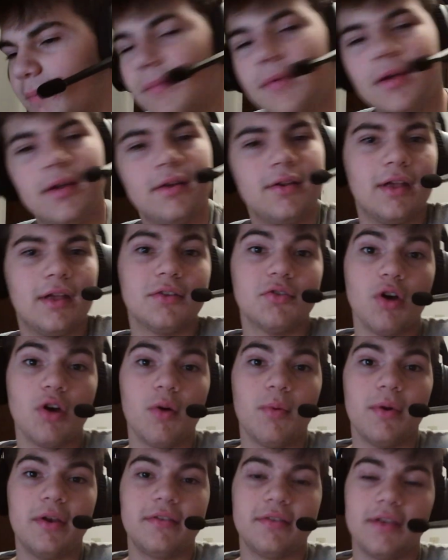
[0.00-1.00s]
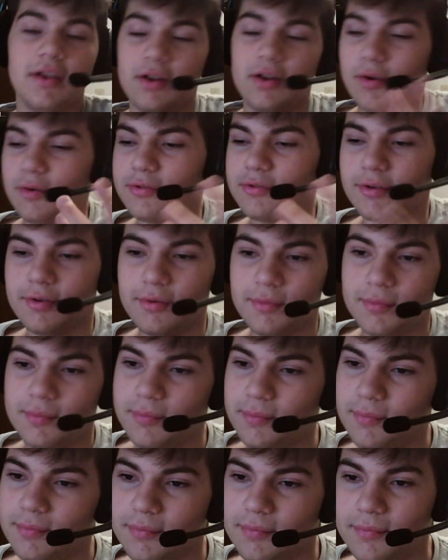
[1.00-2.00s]
And you always say no. So,
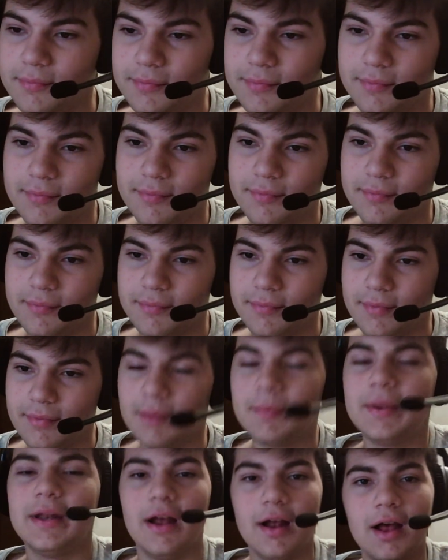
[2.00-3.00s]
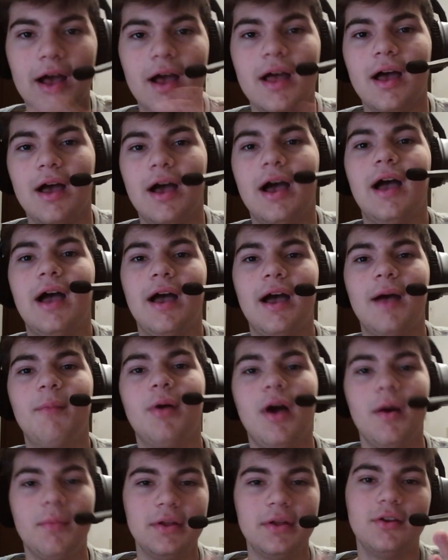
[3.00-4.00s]
I mean, I
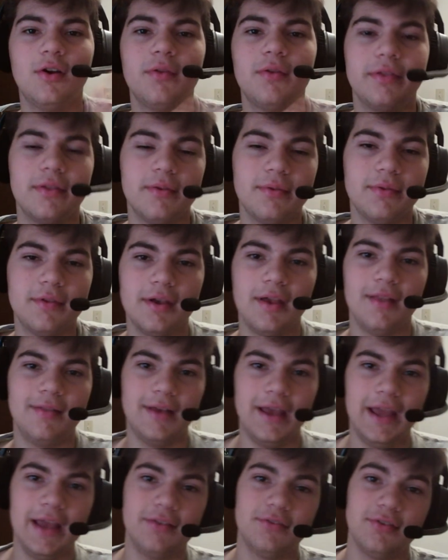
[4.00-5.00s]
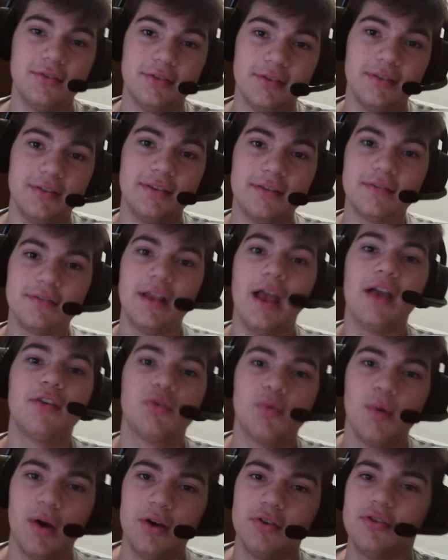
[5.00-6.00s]
probably know the answer to this
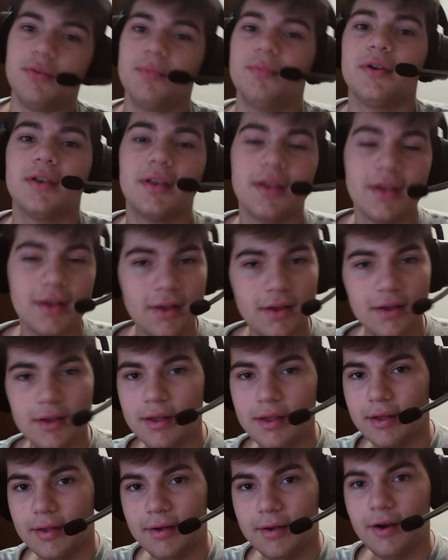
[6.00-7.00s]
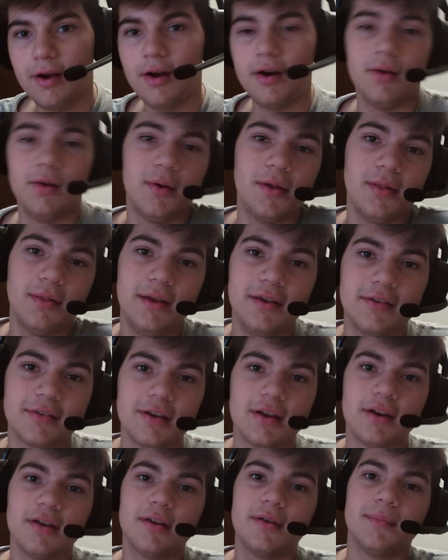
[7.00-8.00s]
next question, but are you at least
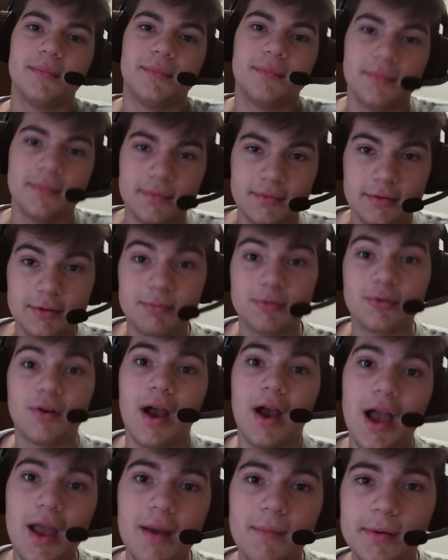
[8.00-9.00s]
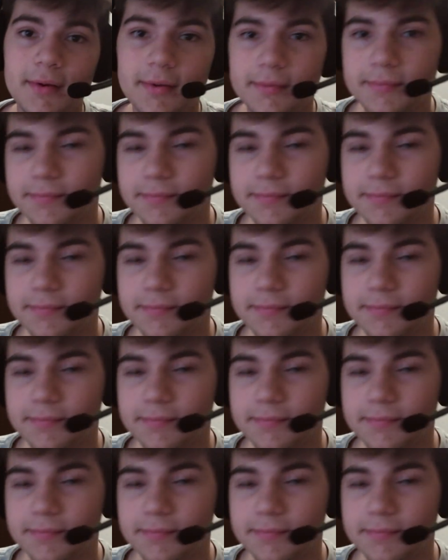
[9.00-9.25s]
going to subscribe?